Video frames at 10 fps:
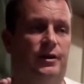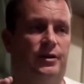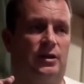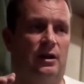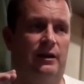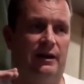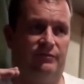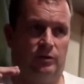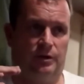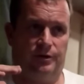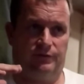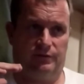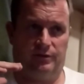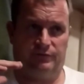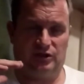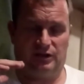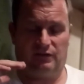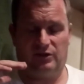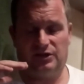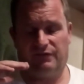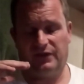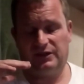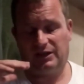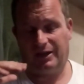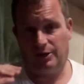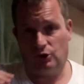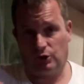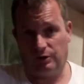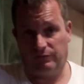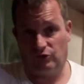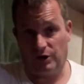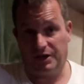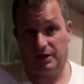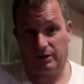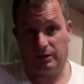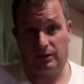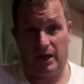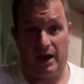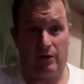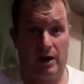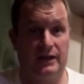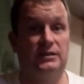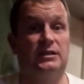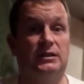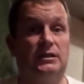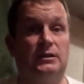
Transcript: at the level of sophistication of drinking that they're at,